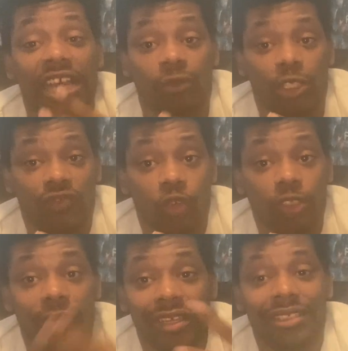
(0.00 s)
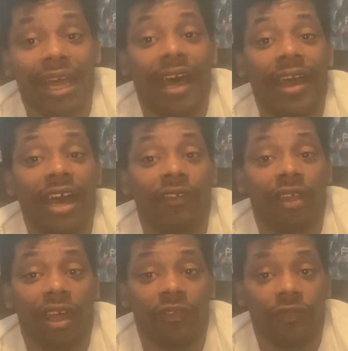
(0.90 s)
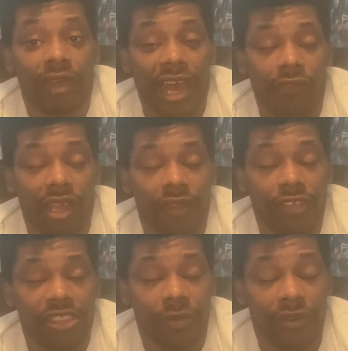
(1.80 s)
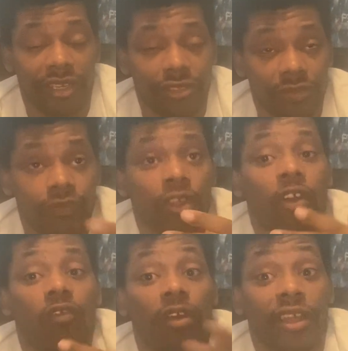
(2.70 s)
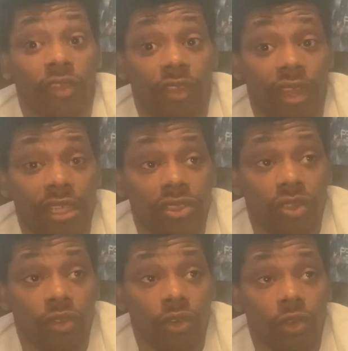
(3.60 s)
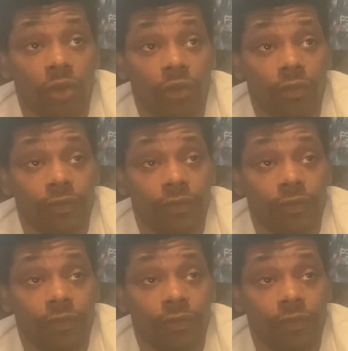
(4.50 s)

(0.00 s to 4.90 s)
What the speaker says: worst force, because I have a lot of experience running things through.